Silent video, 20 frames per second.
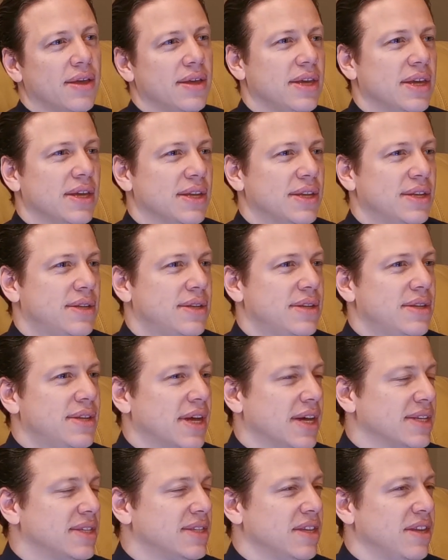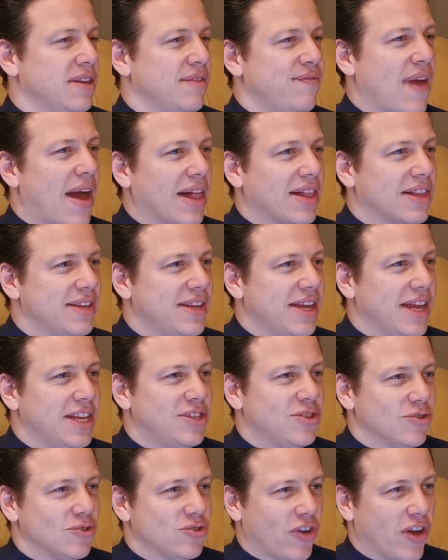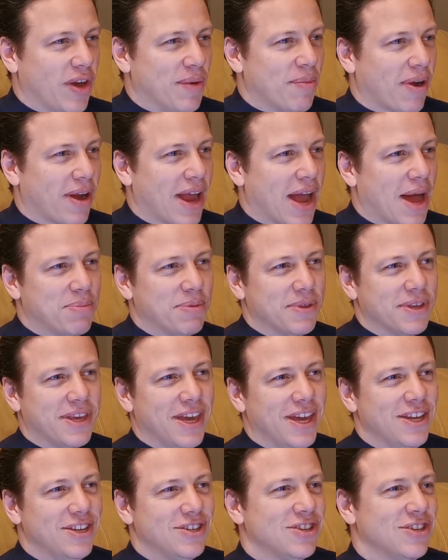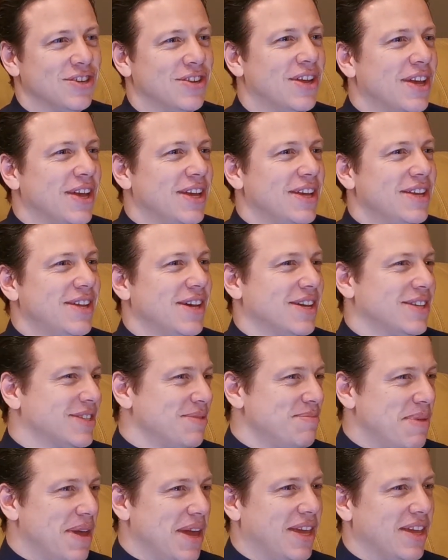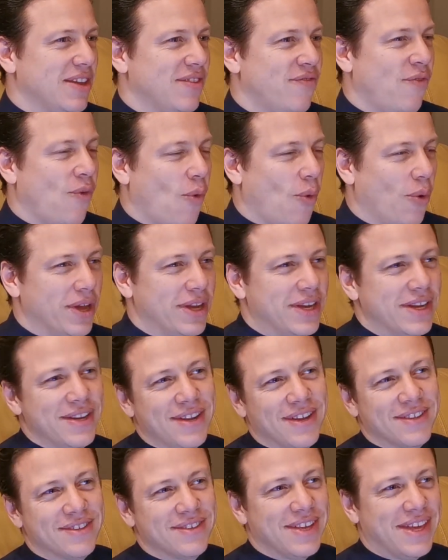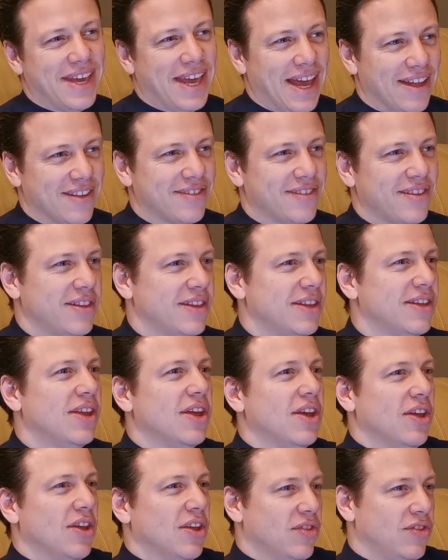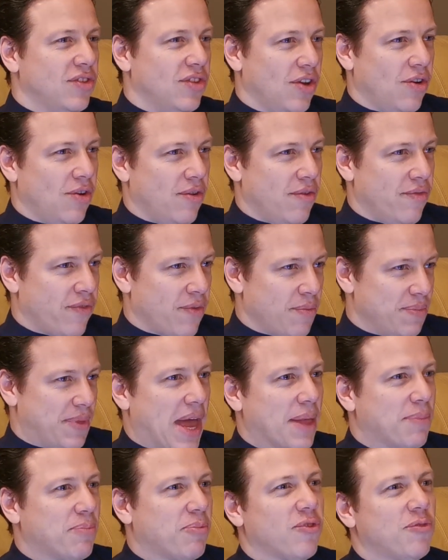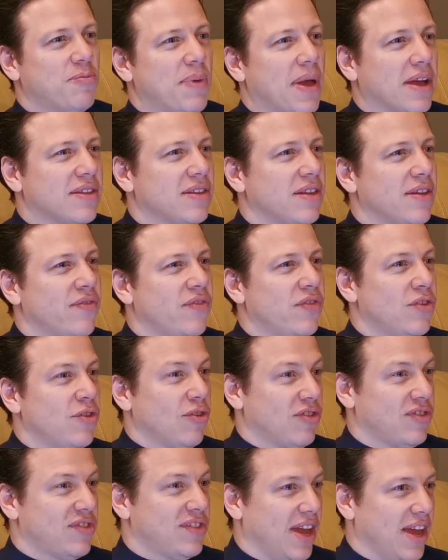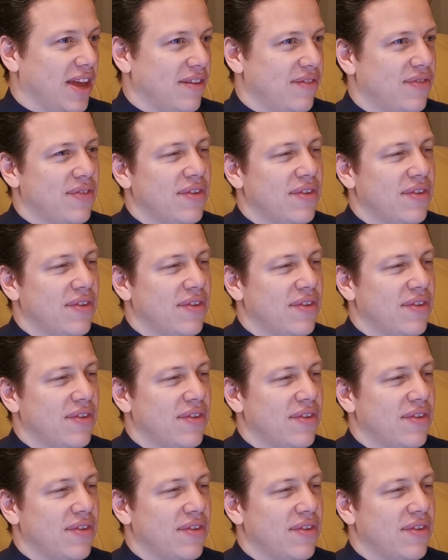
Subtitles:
It doesn't invalidate your trademark application. It doesn't make it void. It doesn't cancel it. So from that perspective, you're safe.